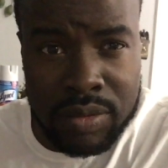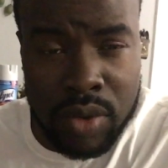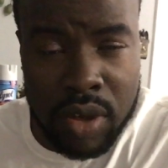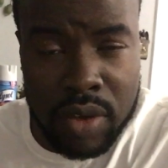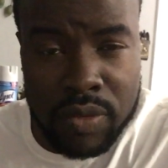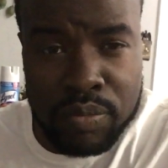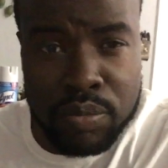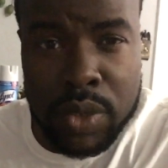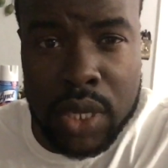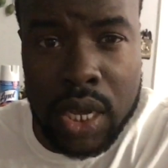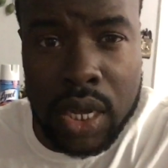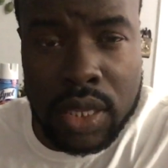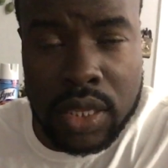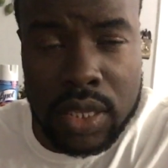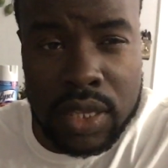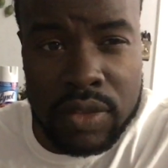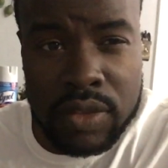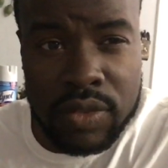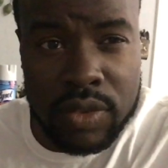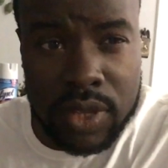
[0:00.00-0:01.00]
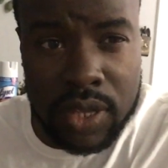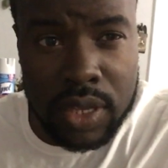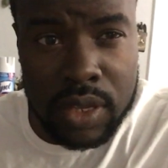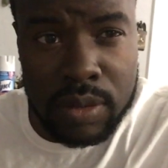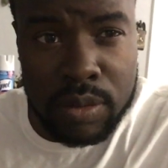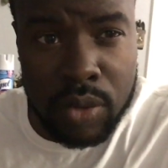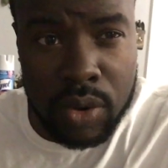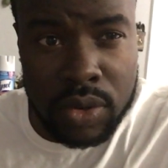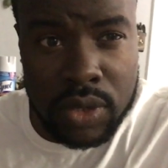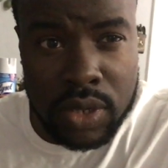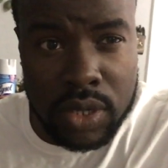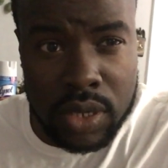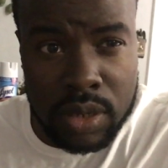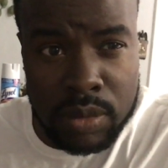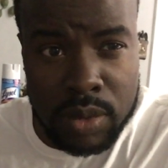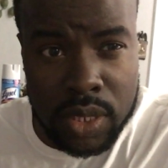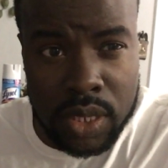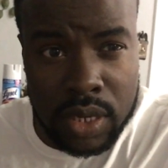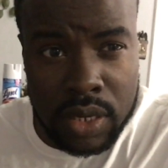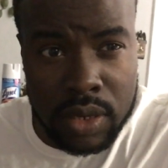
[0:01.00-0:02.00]
I have bigger things to think about. You
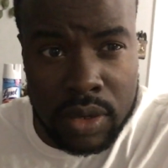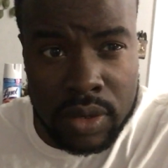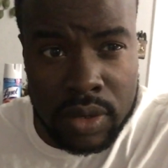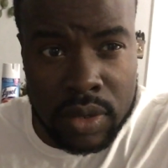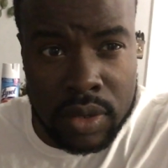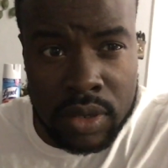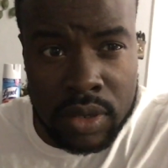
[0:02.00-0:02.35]
me tell you?